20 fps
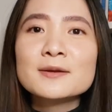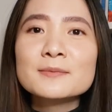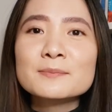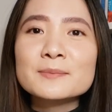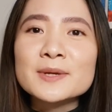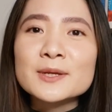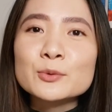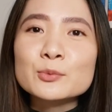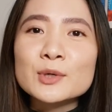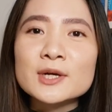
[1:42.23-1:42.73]

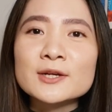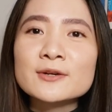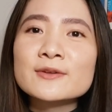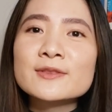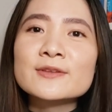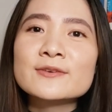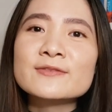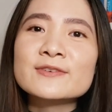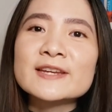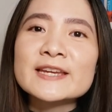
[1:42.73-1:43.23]
Meanwhile,
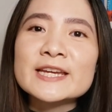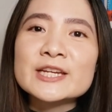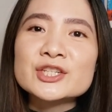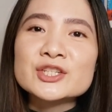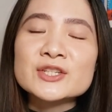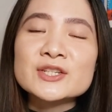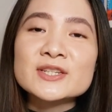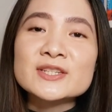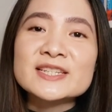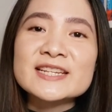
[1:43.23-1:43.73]
the
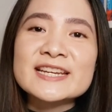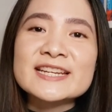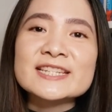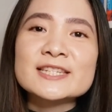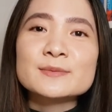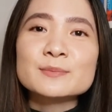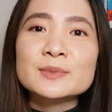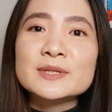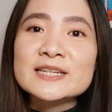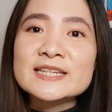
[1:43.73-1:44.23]
vacation takes
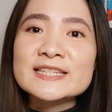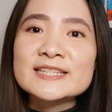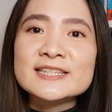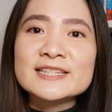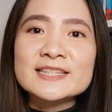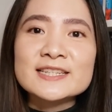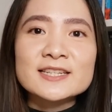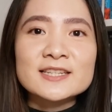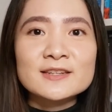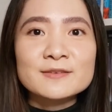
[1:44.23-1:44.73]
place
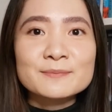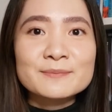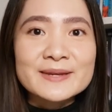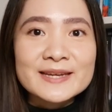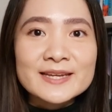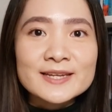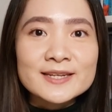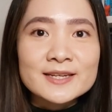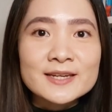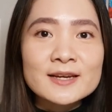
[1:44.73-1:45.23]
in
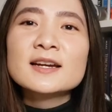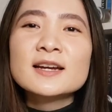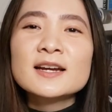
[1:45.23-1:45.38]
Maine.